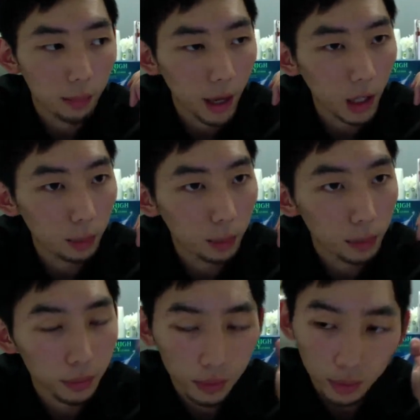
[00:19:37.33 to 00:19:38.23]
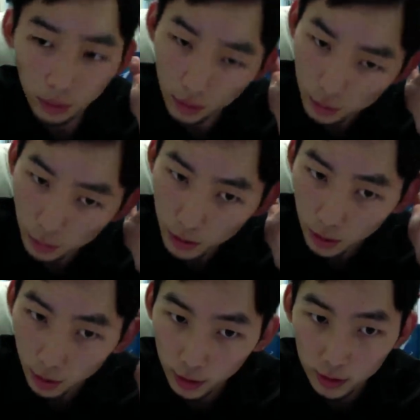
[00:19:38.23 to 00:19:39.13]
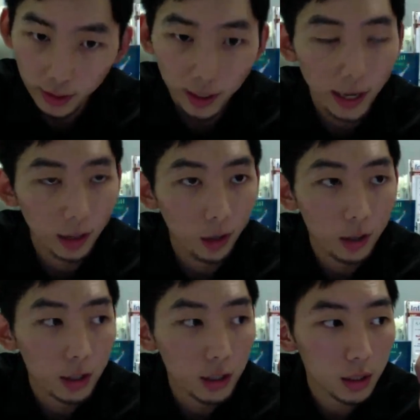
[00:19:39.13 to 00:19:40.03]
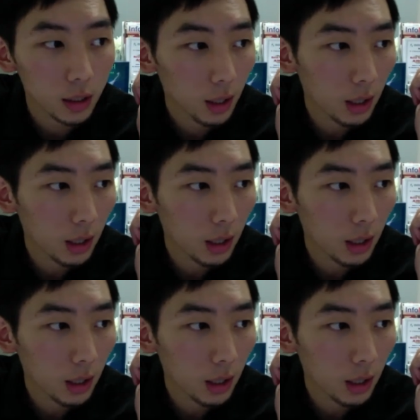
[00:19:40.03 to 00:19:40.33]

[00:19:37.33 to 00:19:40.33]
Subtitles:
help, especially things like hair loss